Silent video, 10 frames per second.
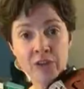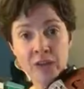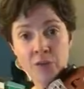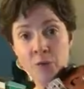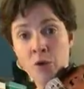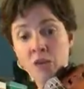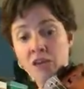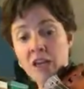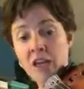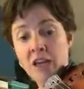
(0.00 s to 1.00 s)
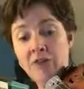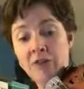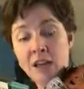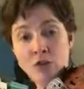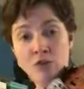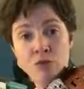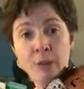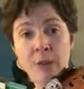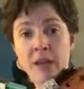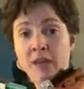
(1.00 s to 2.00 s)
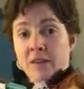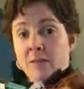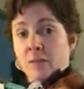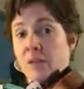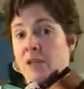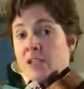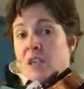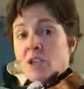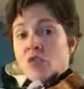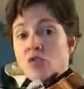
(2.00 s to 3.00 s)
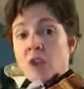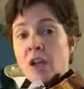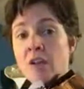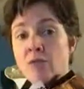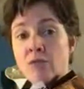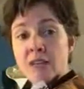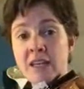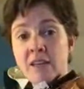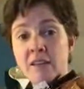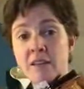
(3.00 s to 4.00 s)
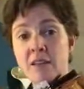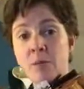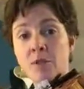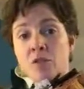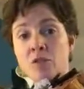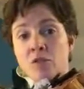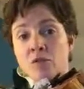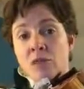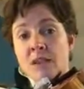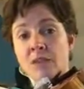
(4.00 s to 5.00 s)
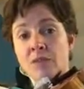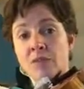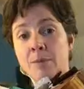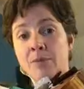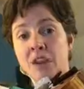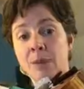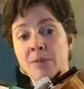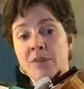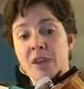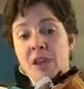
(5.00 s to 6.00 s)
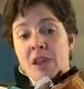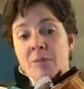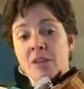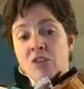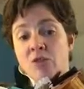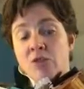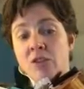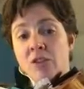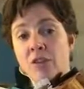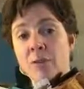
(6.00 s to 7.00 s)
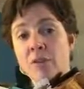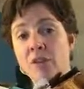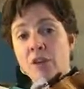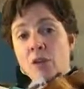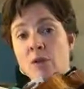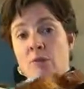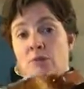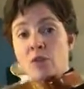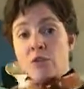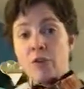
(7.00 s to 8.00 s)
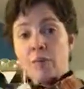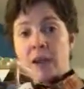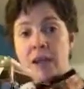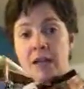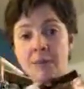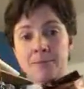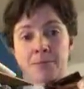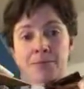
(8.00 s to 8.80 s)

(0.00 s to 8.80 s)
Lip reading: the yellow spot. If they're gripping at this point, try and release the thumb and do 3 little thumb taps, and make sure that the thumb isn't going too far back.